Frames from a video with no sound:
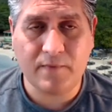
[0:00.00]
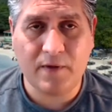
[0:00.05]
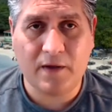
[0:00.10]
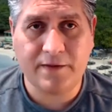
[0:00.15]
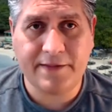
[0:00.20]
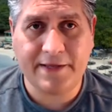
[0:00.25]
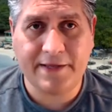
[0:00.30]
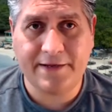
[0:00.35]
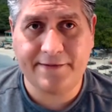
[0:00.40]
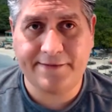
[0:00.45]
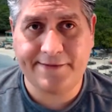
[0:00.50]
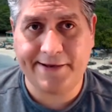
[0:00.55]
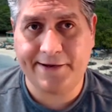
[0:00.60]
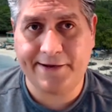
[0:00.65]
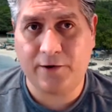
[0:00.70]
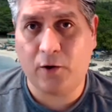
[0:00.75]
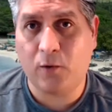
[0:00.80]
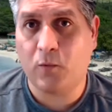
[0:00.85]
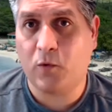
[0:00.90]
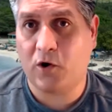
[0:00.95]
they
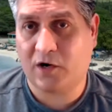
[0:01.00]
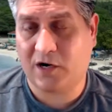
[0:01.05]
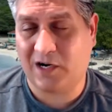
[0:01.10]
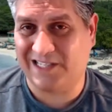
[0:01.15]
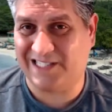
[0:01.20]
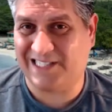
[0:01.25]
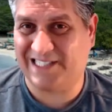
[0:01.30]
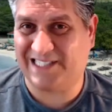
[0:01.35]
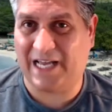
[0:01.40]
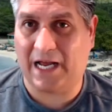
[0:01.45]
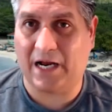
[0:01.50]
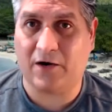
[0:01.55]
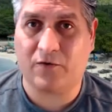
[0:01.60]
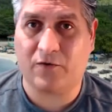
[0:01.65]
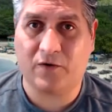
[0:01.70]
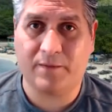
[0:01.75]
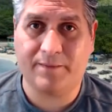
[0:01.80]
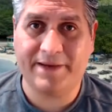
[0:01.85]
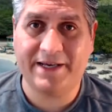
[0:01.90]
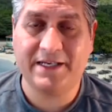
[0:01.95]
don't work on
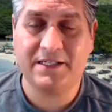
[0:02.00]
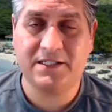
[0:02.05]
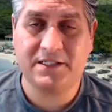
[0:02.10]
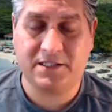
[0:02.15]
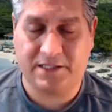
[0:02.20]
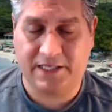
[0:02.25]
salary base.